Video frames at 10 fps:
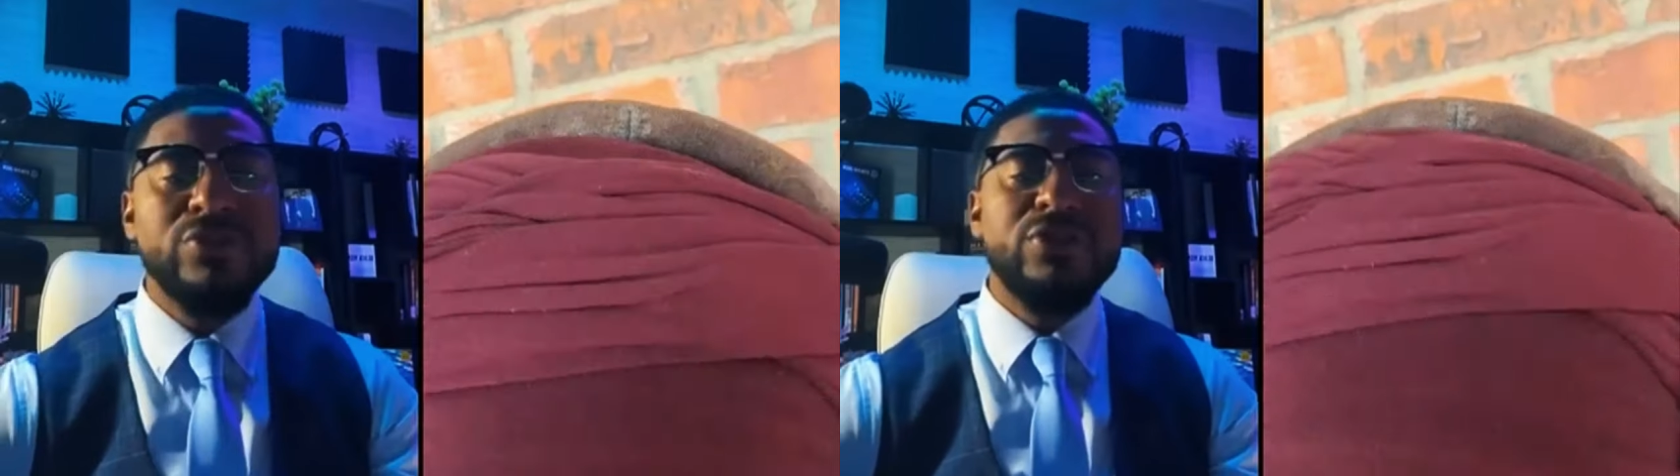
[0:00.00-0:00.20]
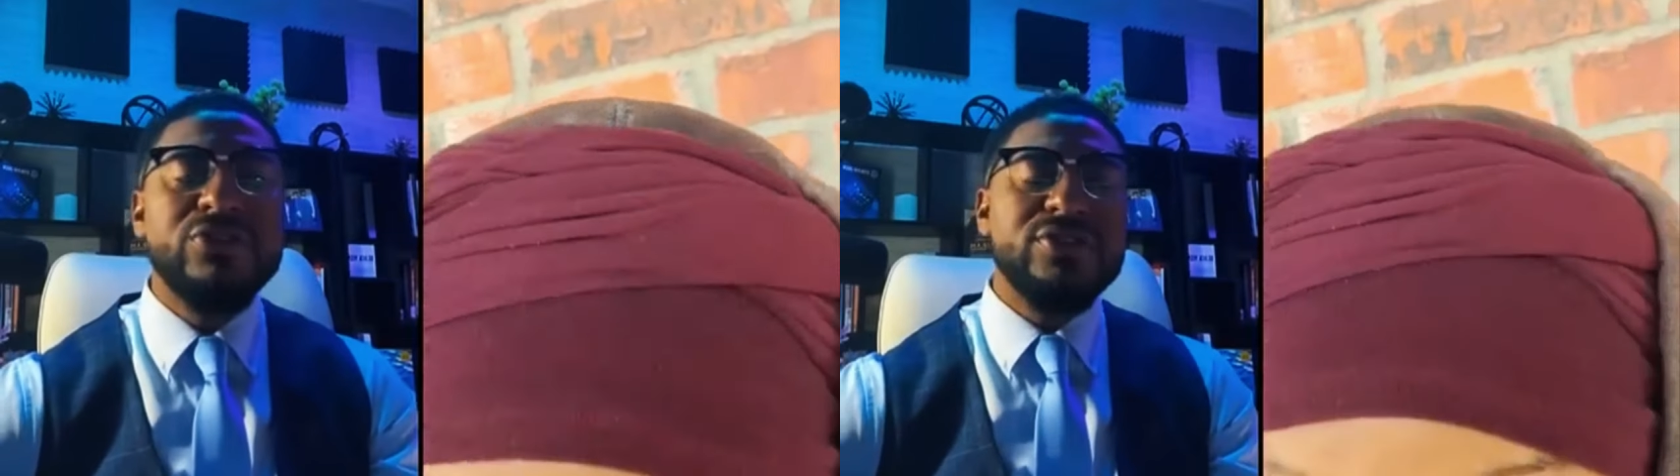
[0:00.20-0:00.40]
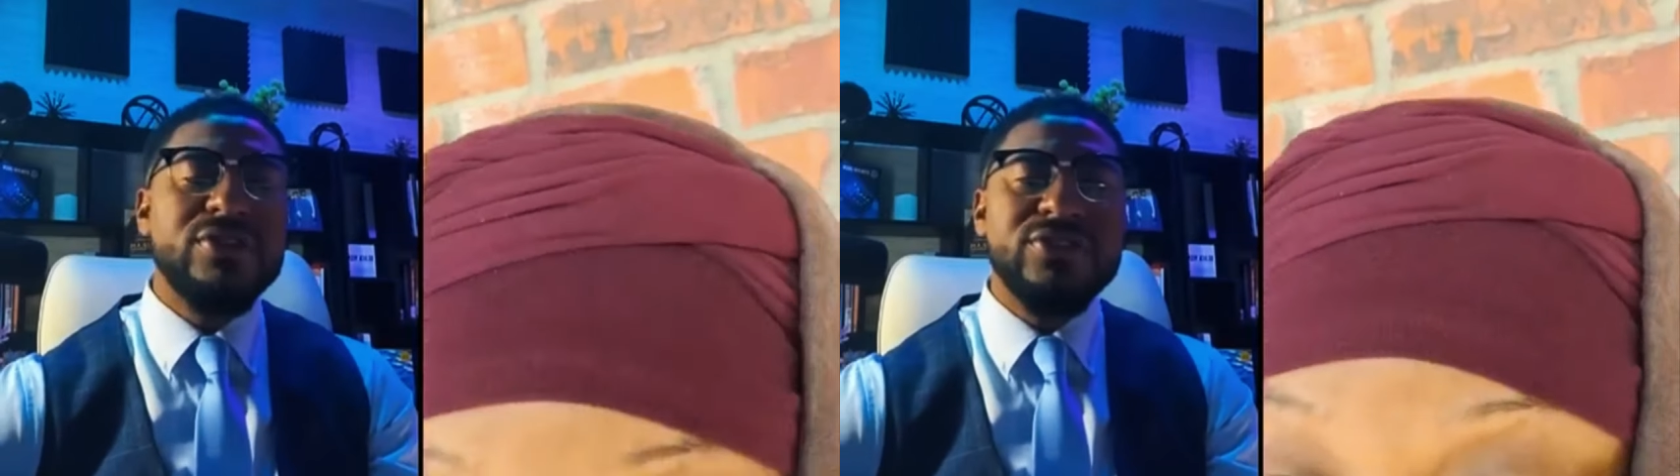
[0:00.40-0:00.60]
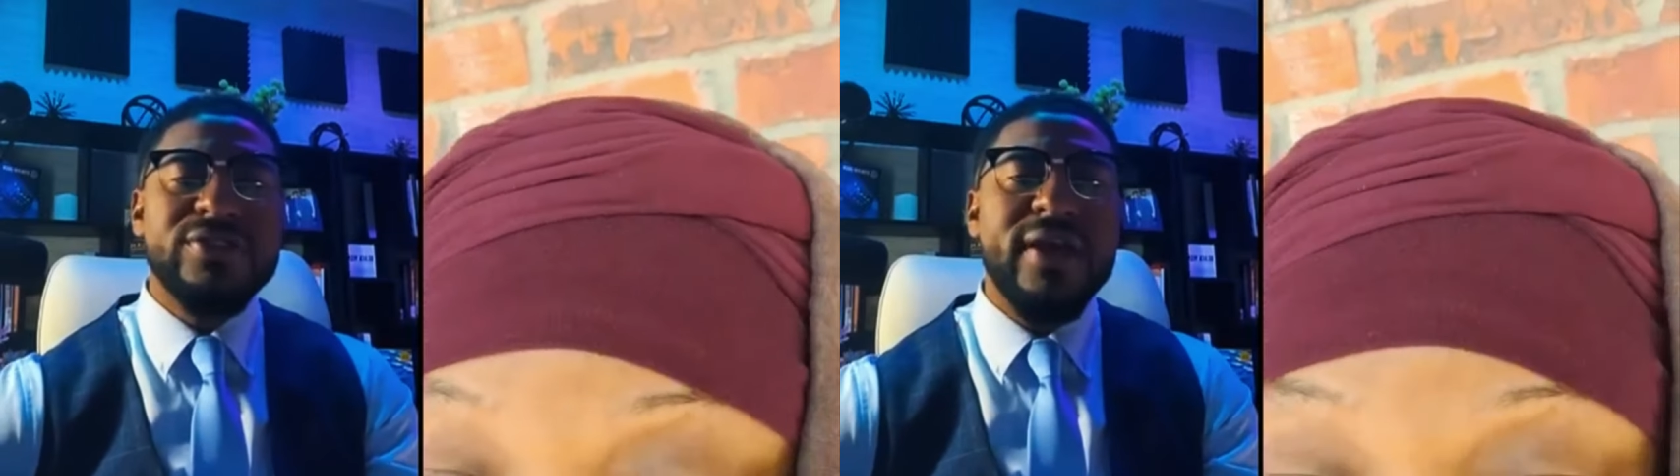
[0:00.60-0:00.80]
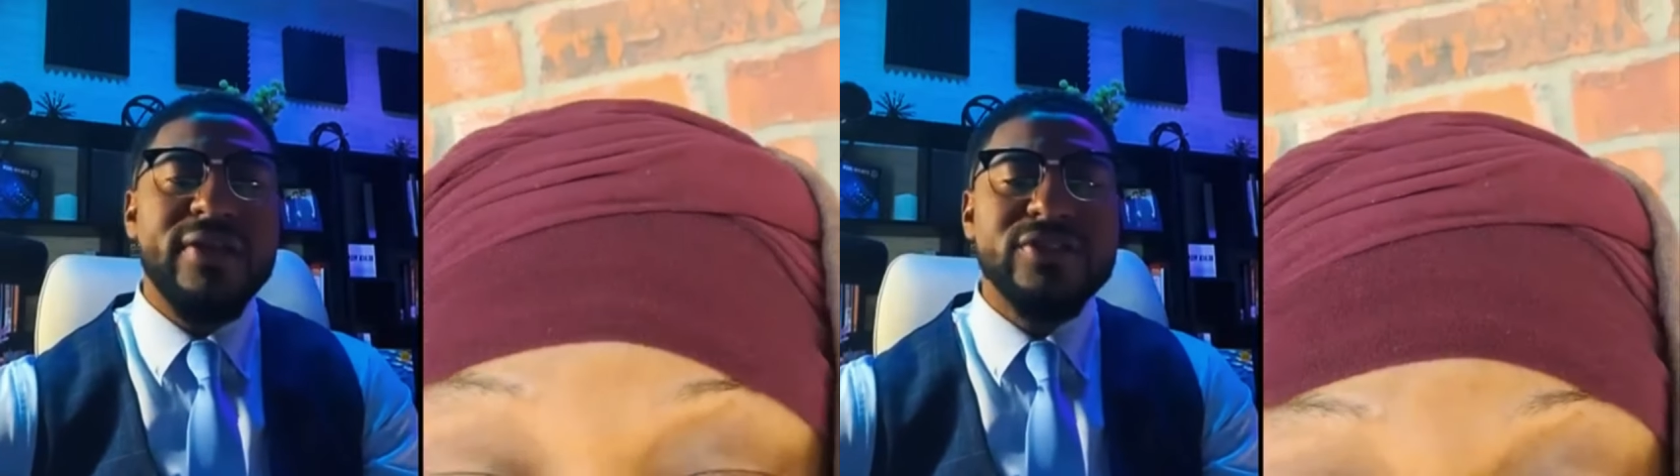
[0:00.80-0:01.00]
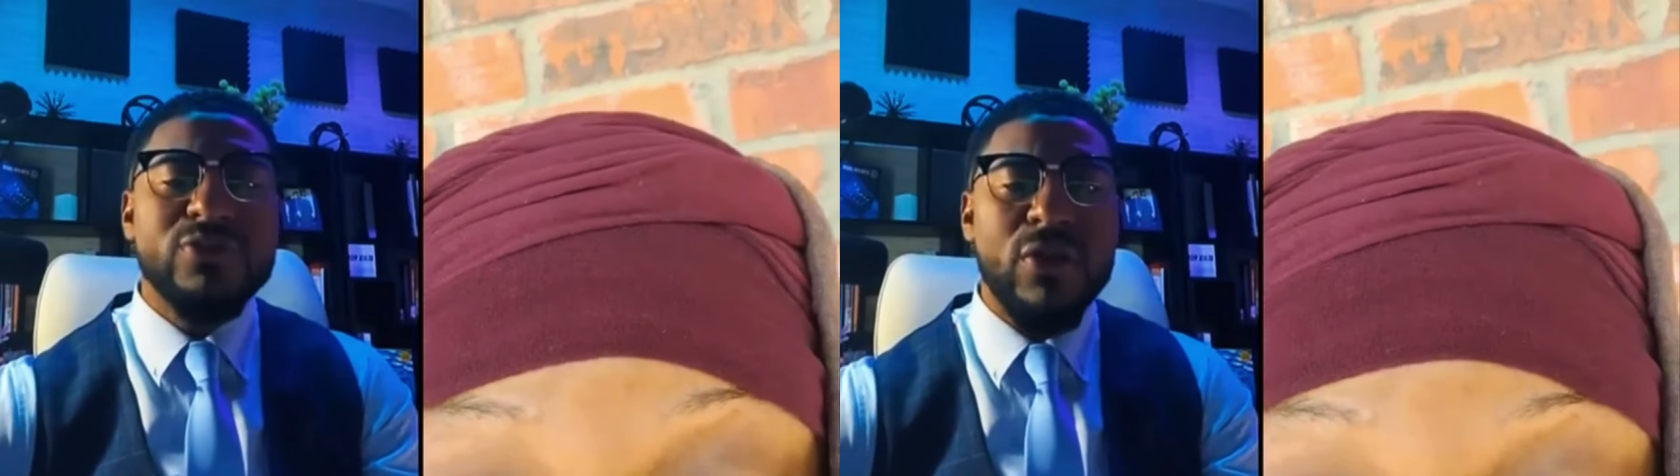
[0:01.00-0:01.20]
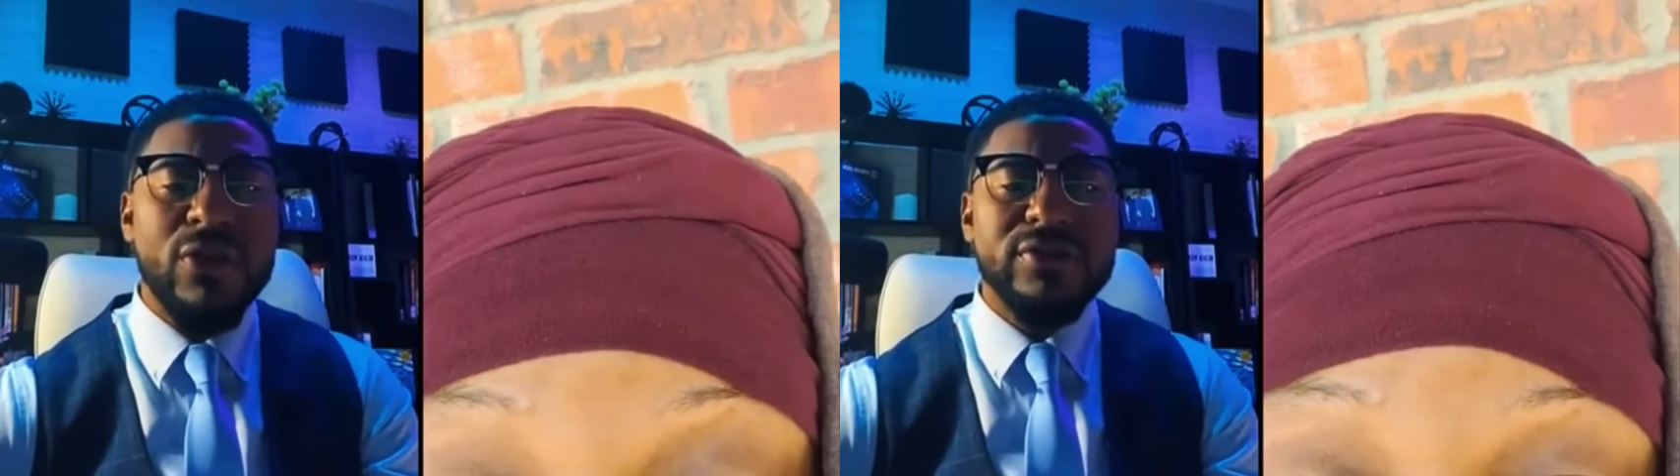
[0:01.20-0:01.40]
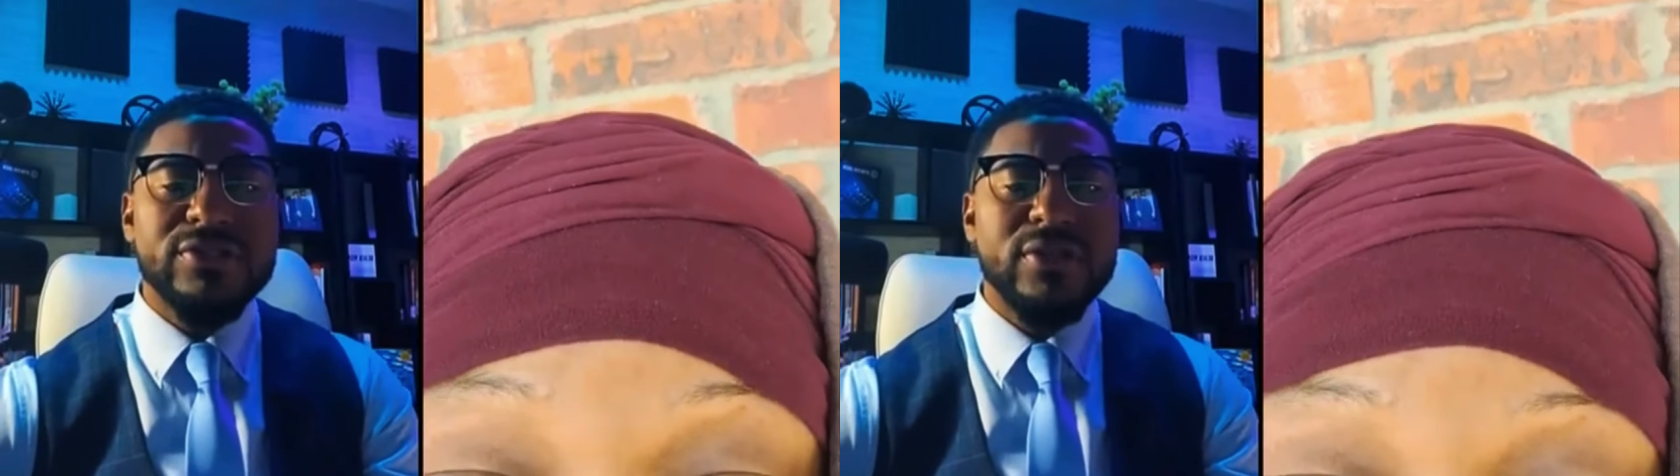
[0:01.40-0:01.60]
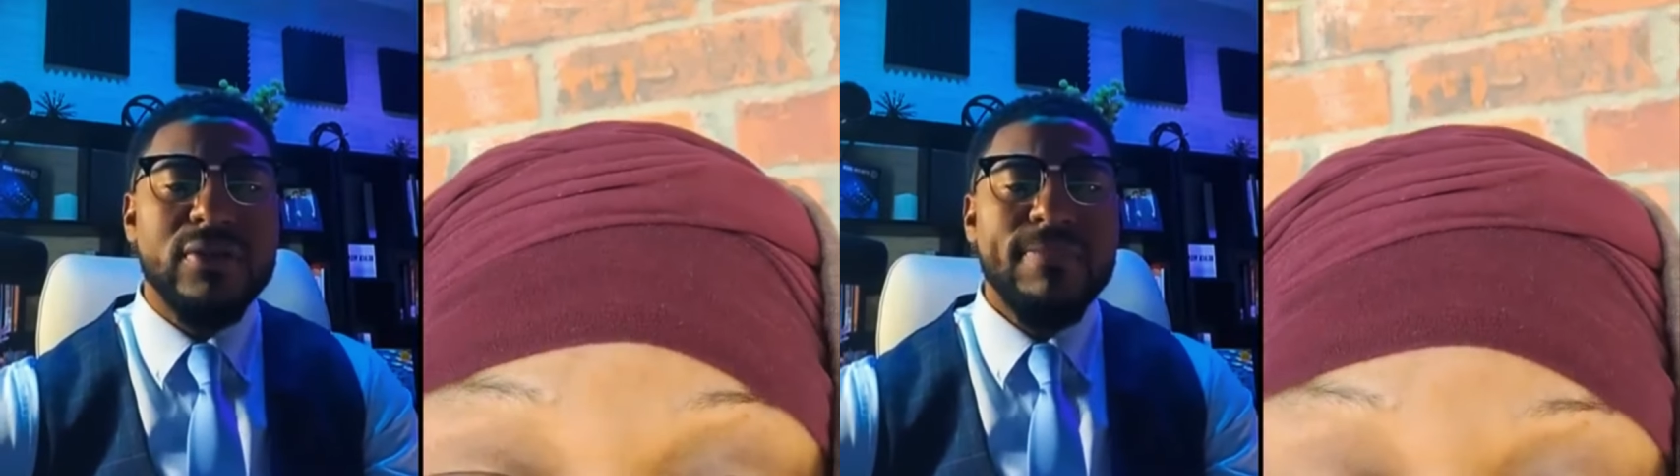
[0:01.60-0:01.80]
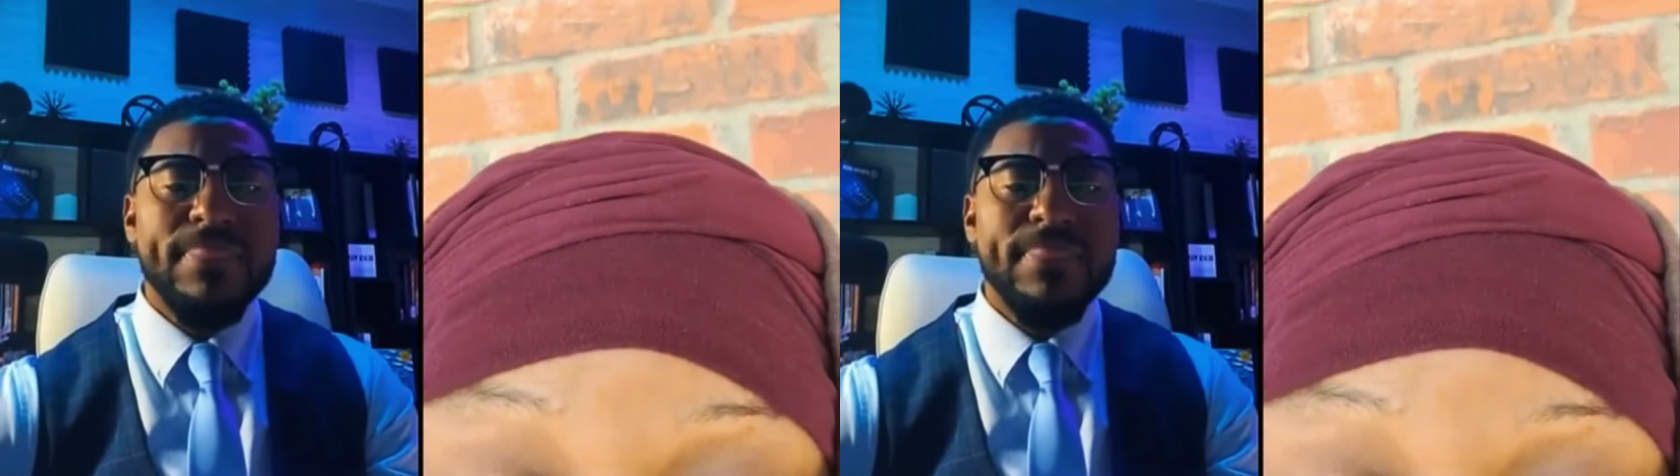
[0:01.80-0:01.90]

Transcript: Do you see how this works?